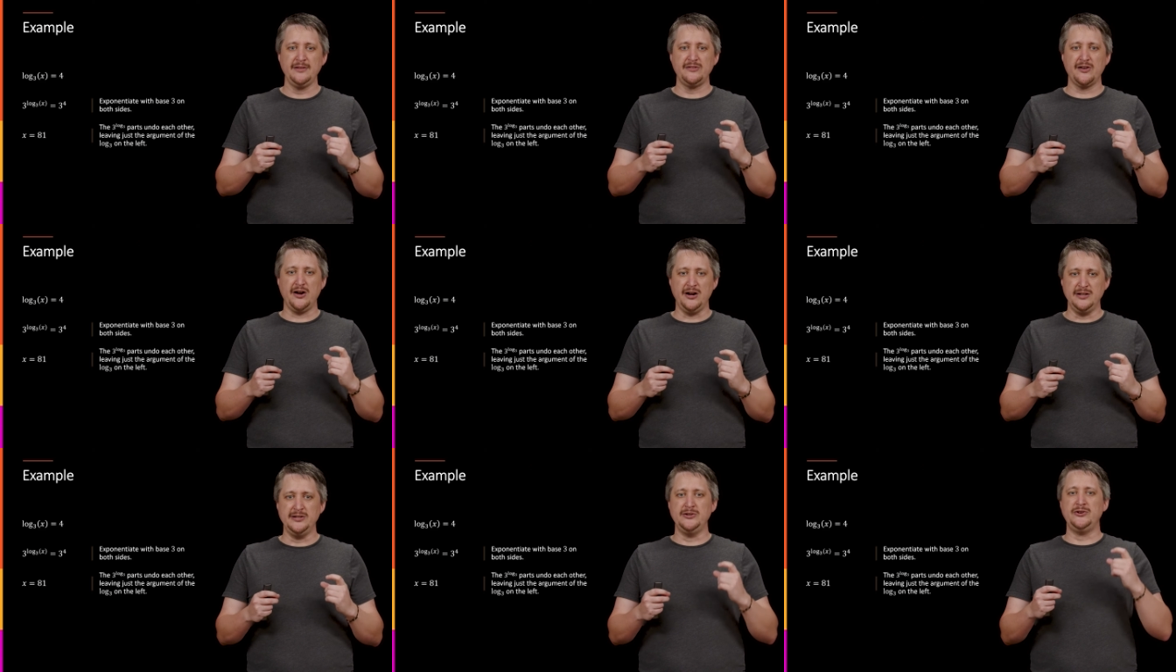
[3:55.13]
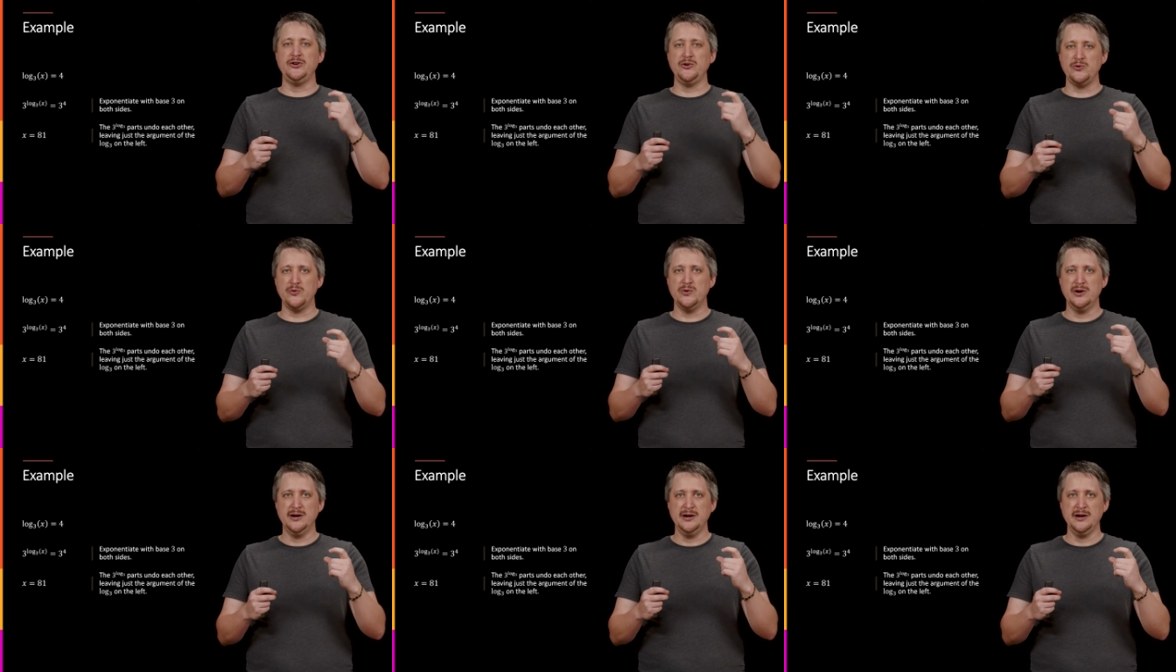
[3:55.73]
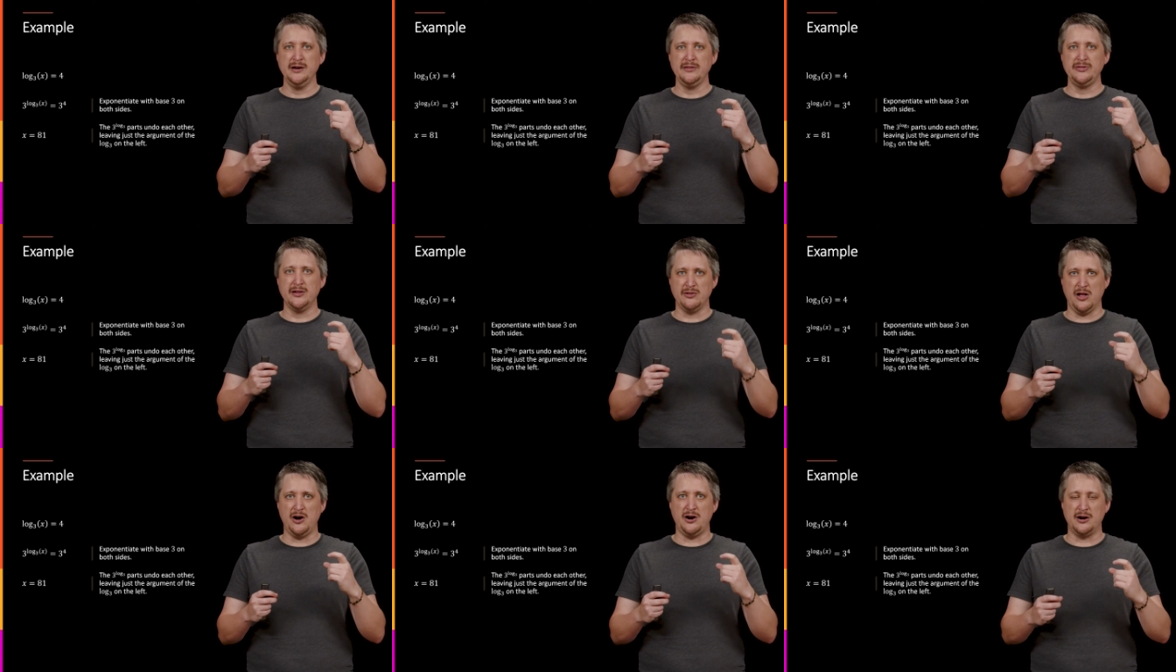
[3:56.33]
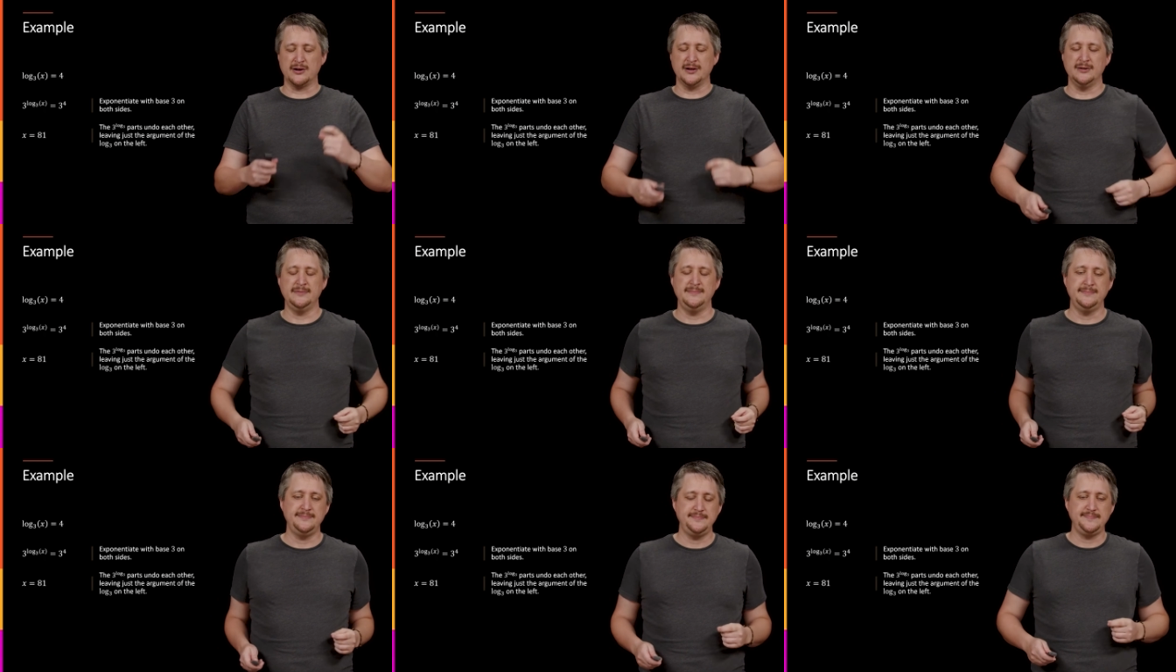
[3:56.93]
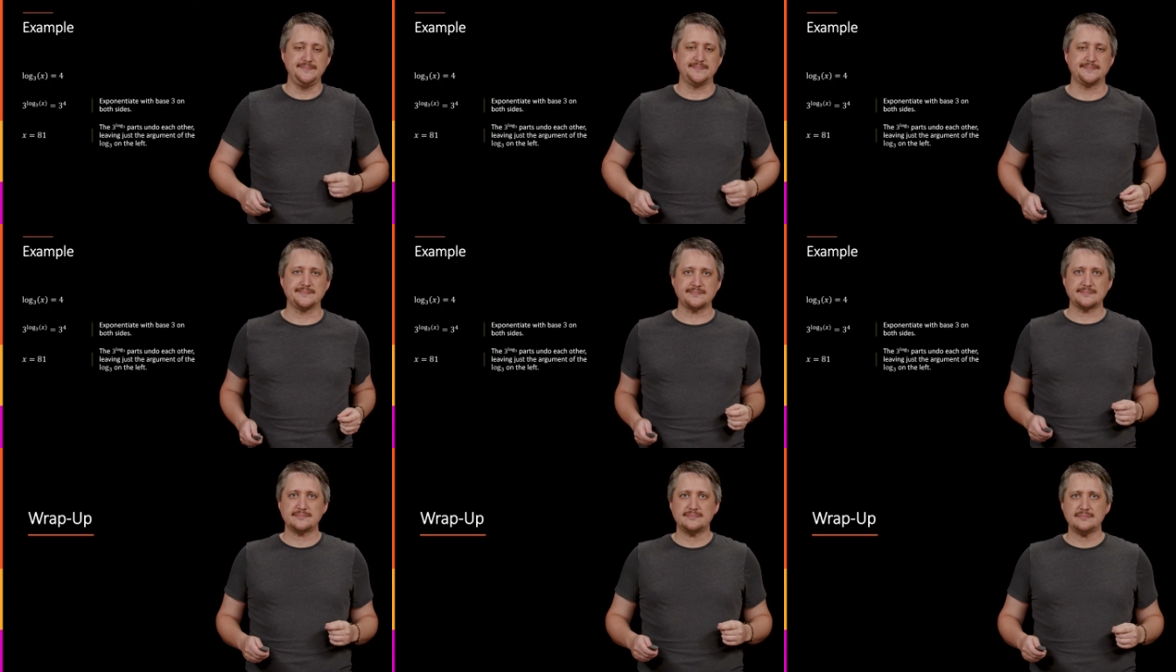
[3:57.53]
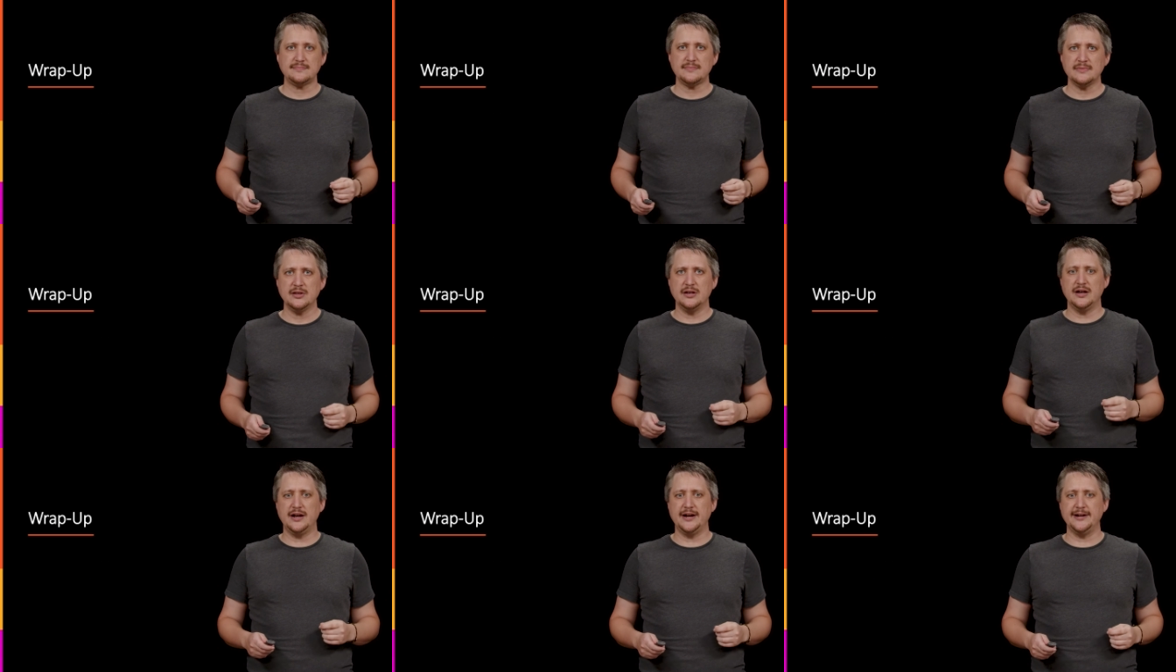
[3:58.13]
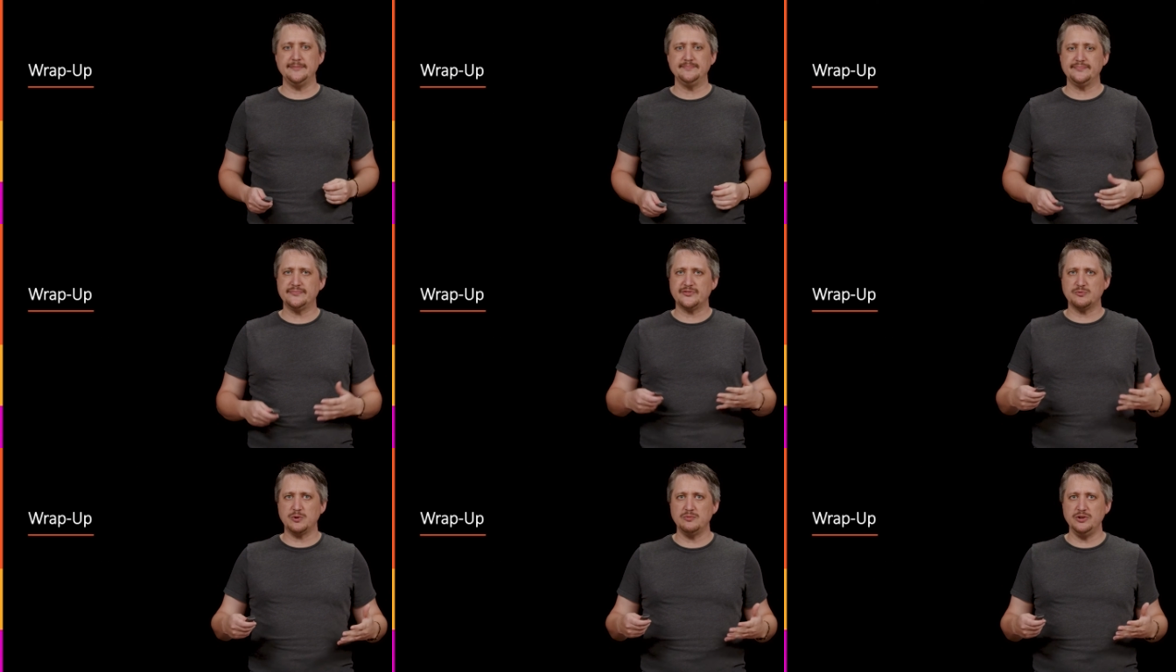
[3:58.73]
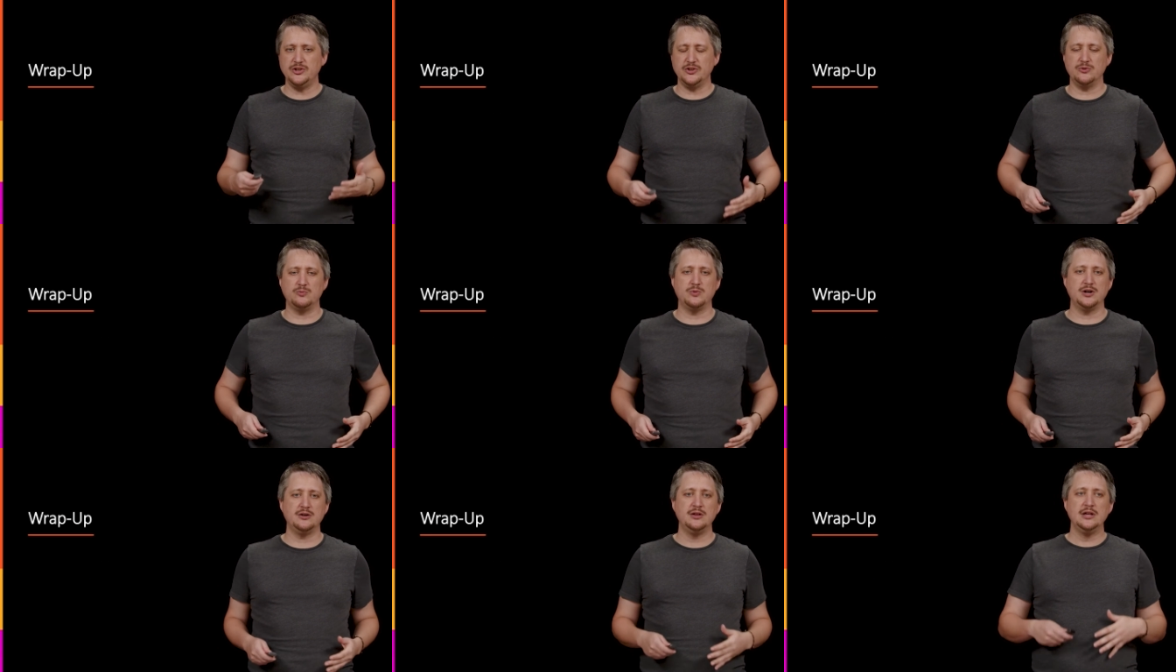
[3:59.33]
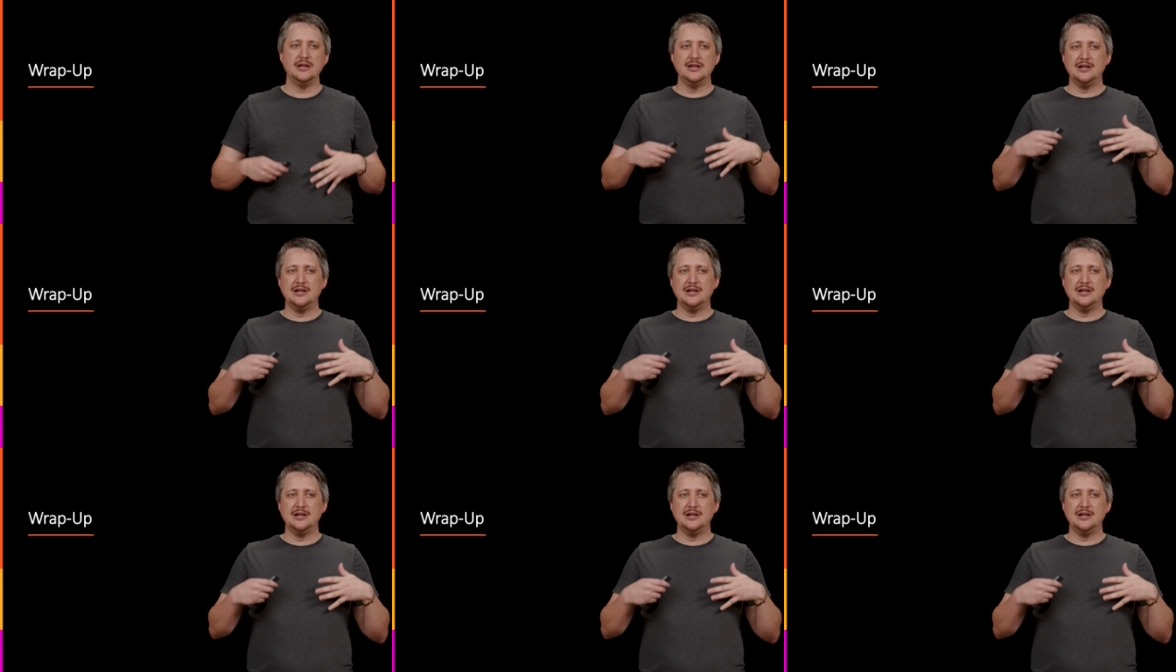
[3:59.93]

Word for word: to undo the log. All right, so what we do? Well,